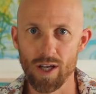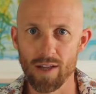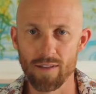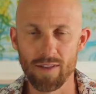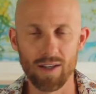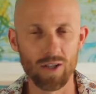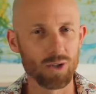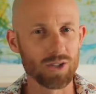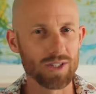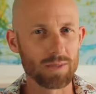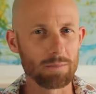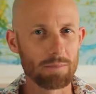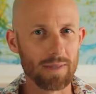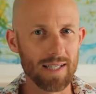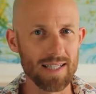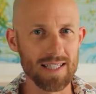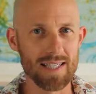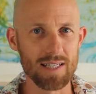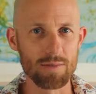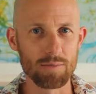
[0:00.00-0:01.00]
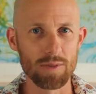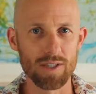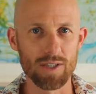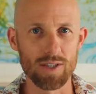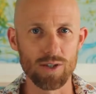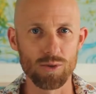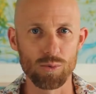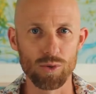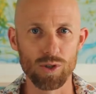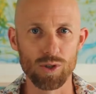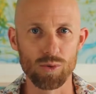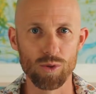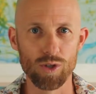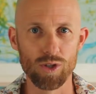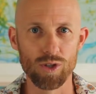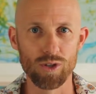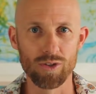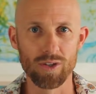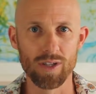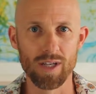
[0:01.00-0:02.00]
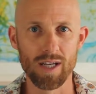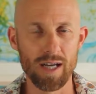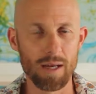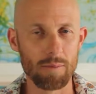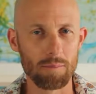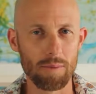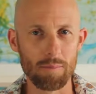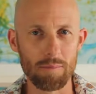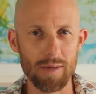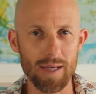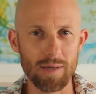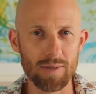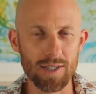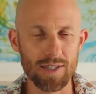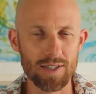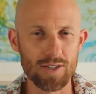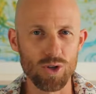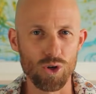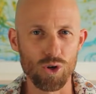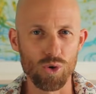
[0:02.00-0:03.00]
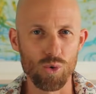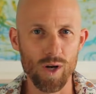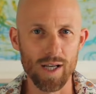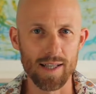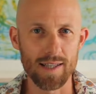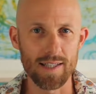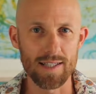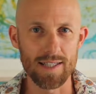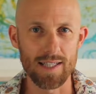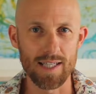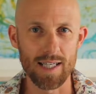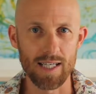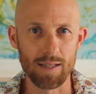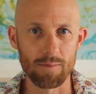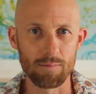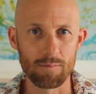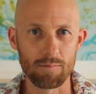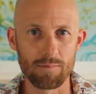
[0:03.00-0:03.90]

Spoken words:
that looks a bit similar to the real world, but maybe it's not quite the same.